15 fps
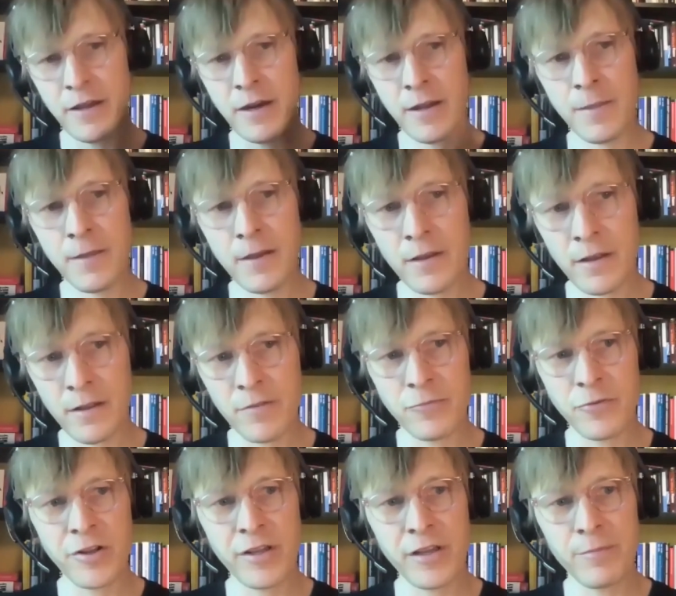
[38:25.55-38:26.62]
And I think it's
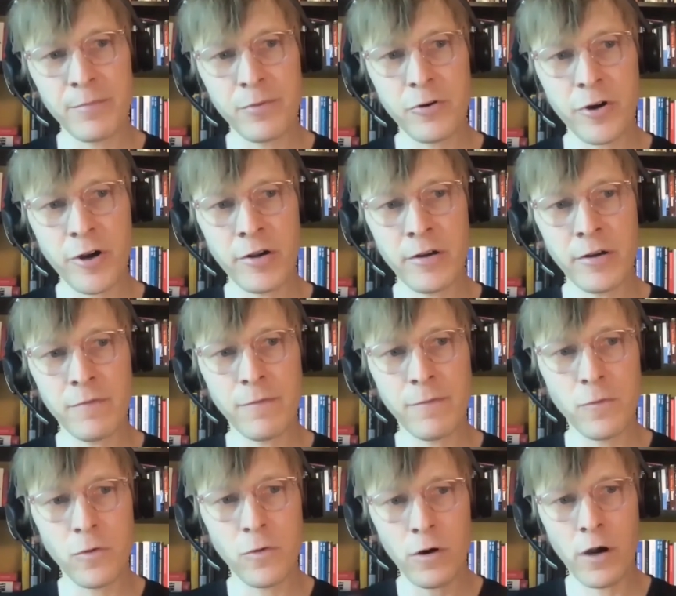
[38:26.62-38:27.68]
really important
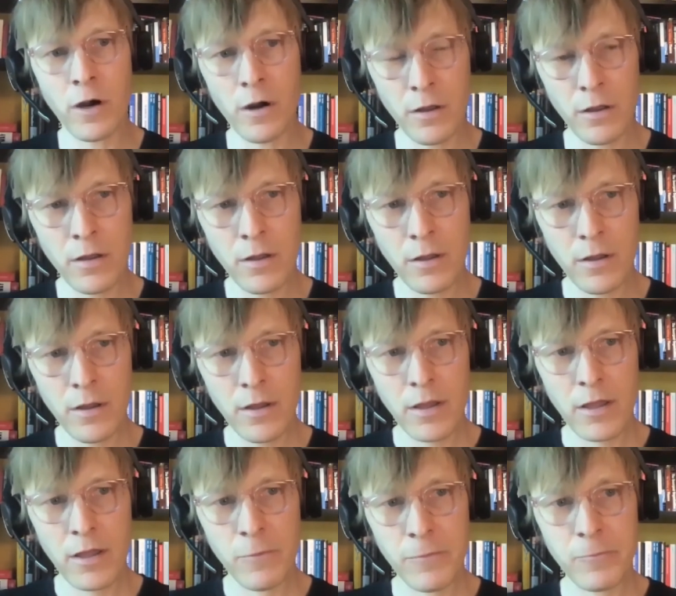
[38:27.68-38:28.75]
for
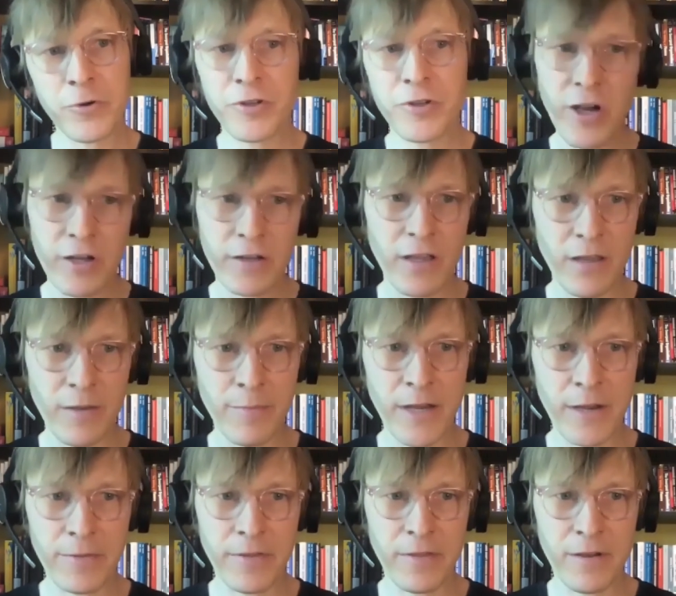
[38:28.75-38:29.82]
when we're talking
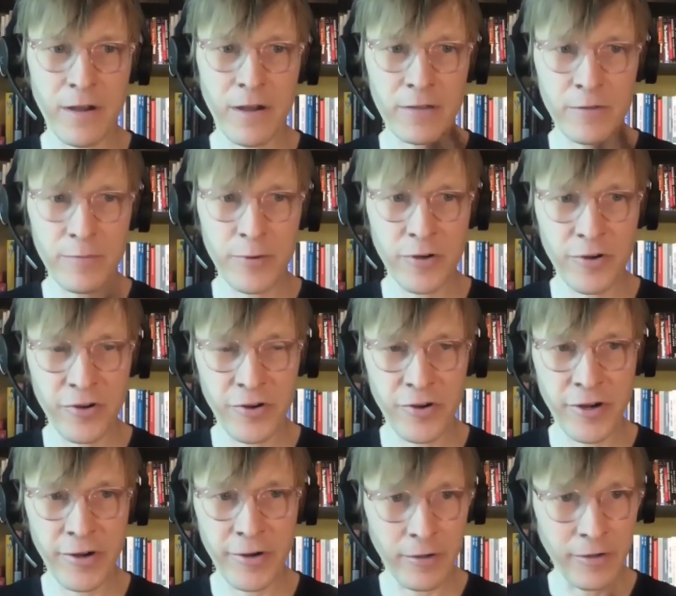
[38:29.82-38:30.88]
about
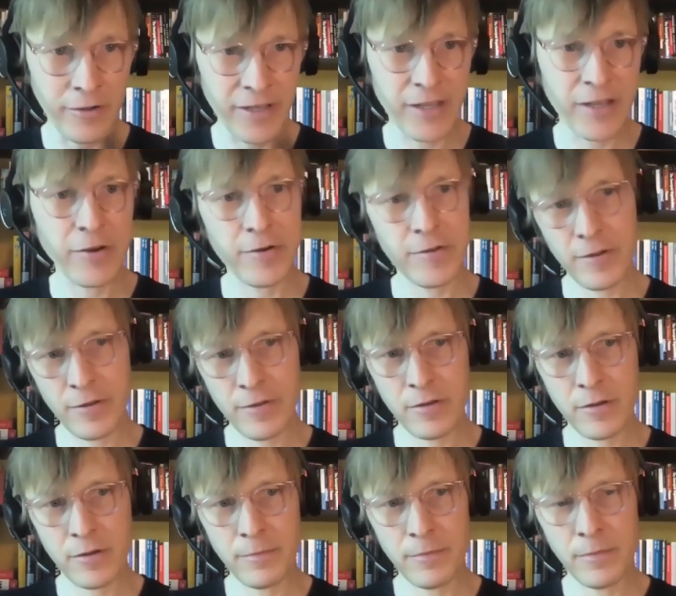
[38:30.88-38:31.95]
entrepreneurial
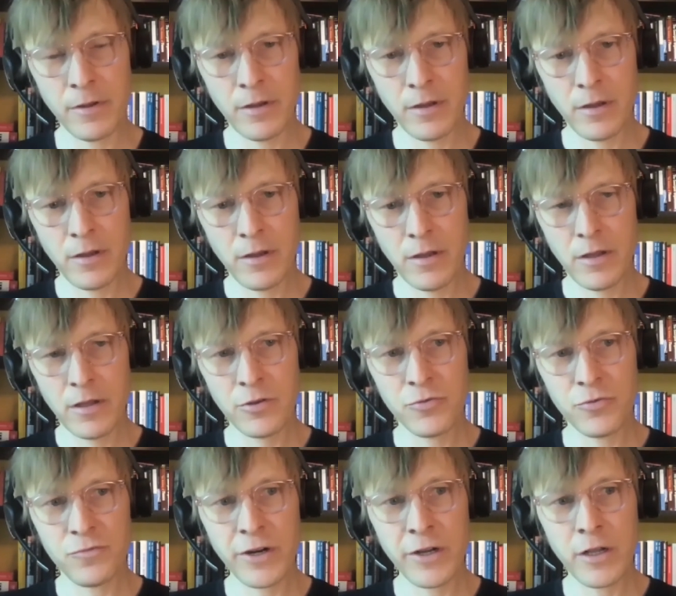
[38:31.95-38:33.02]
ecosystem
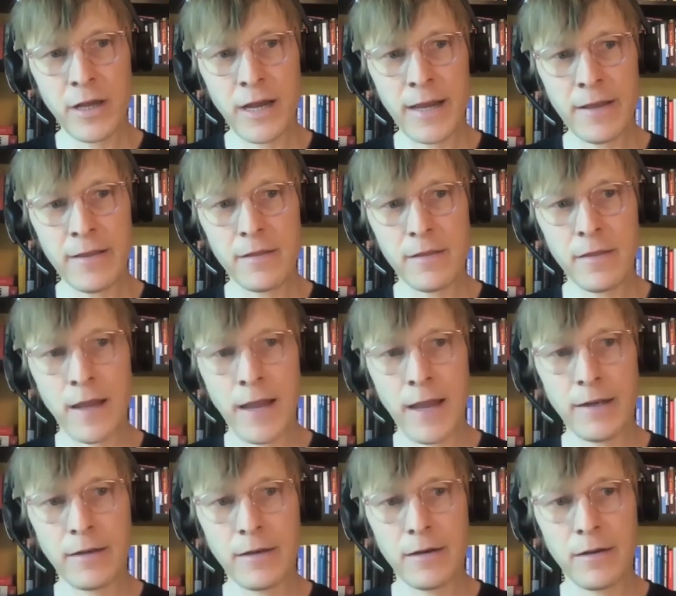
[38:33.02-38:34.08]
to realize
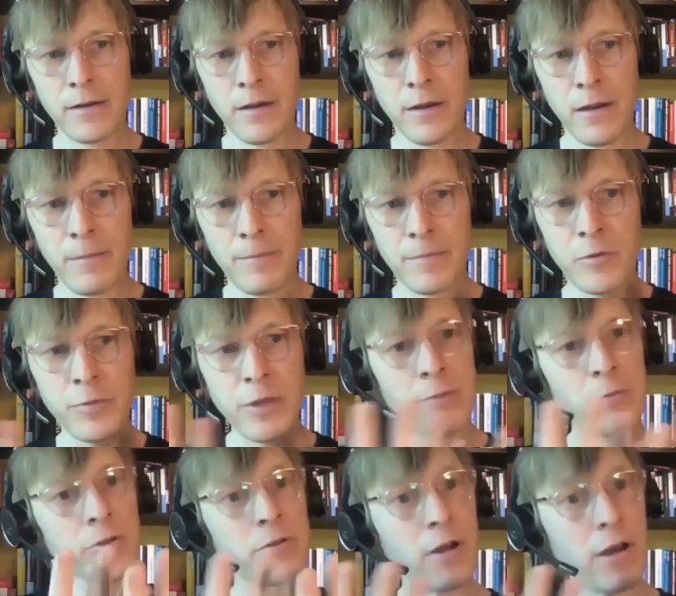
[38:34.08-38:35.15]
that to be
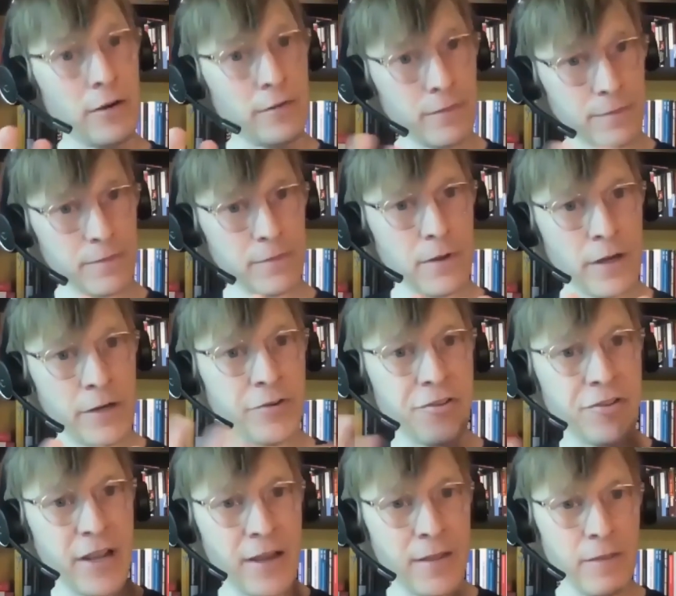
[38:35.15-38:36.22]
able to kind of
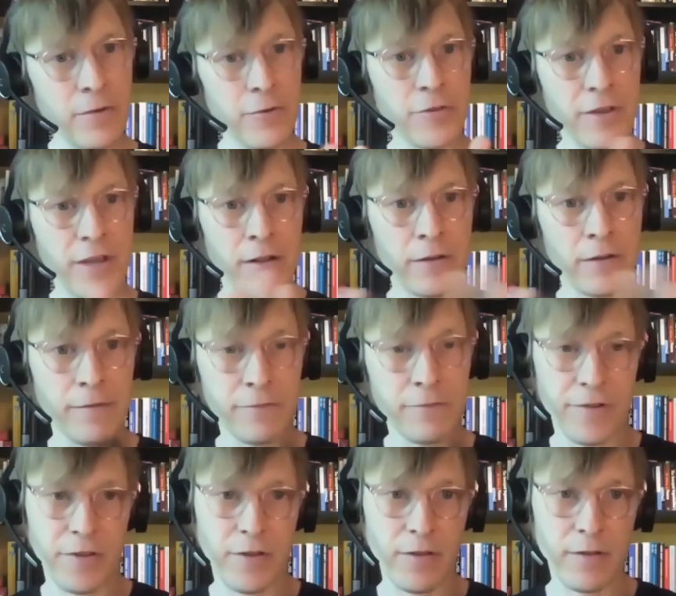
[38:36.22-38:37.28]
understand those scale
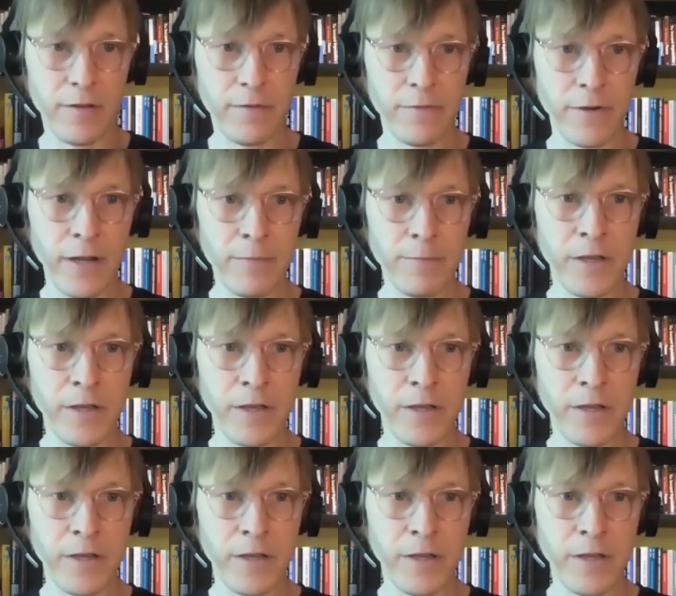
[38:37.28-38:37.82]
differences, right?